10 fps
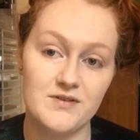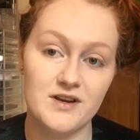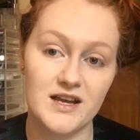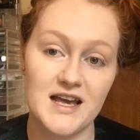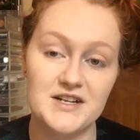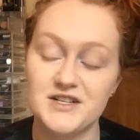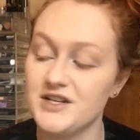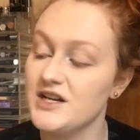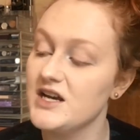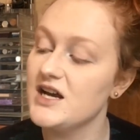
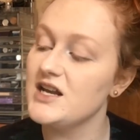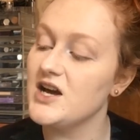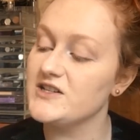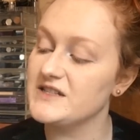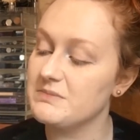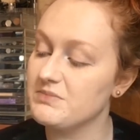Collection Lasting